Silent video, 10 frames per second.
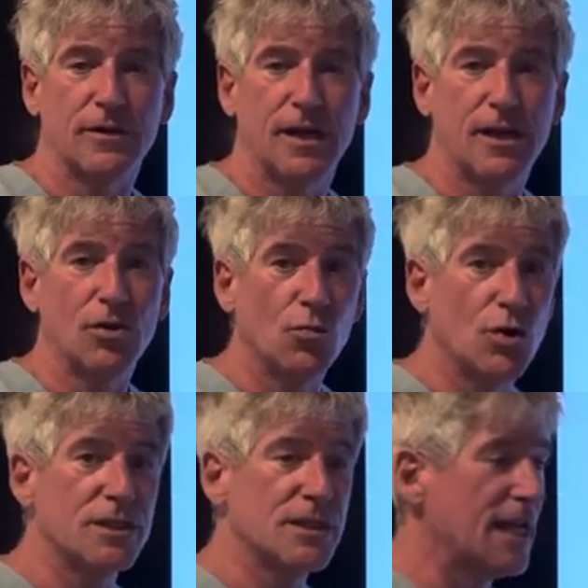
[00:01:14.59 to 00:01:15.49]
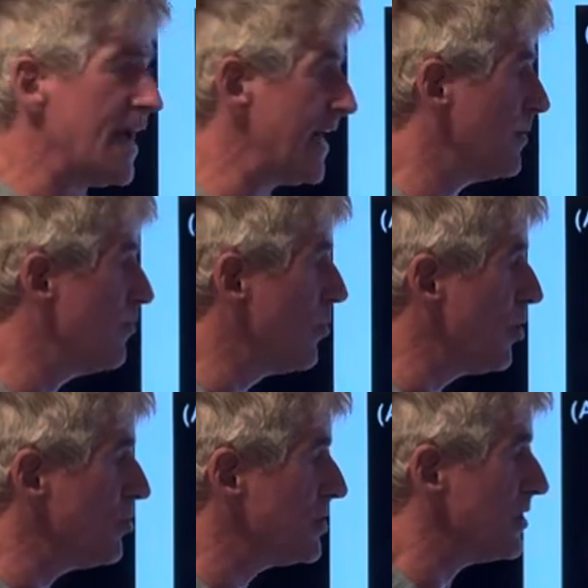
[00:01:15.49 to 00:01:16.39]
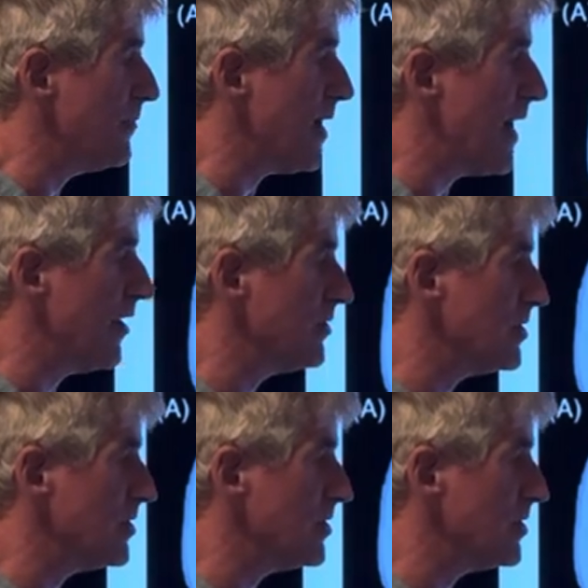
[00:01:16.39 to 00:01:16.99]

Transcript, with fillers: And the ones that had the most amount